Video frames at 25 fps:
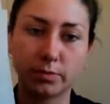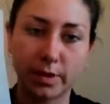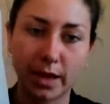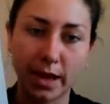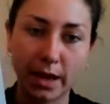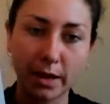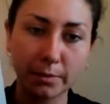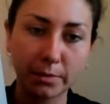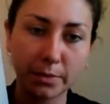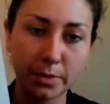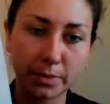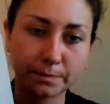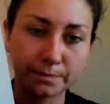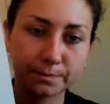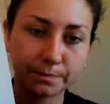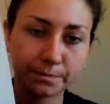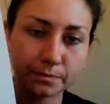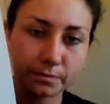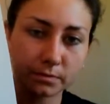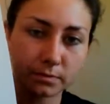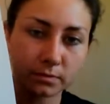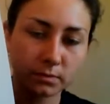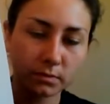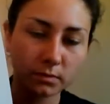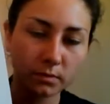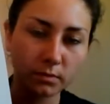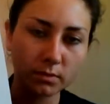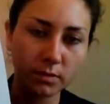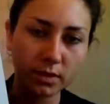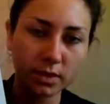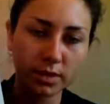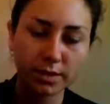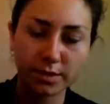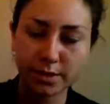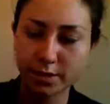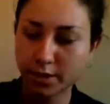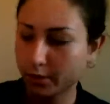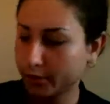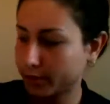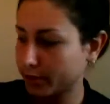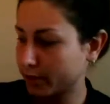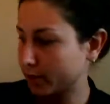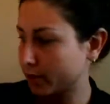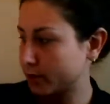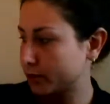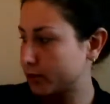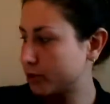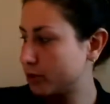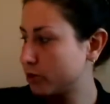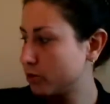map. So
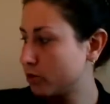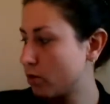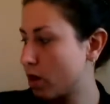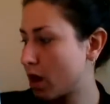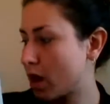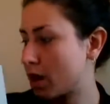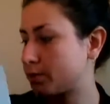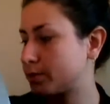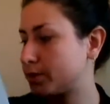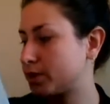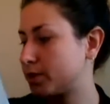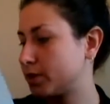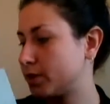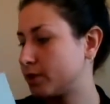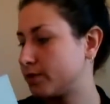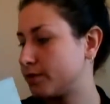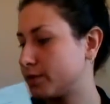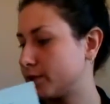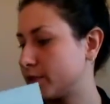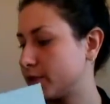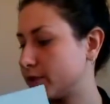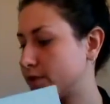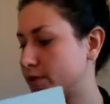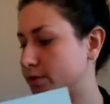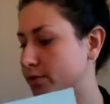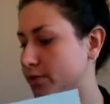there are two options for the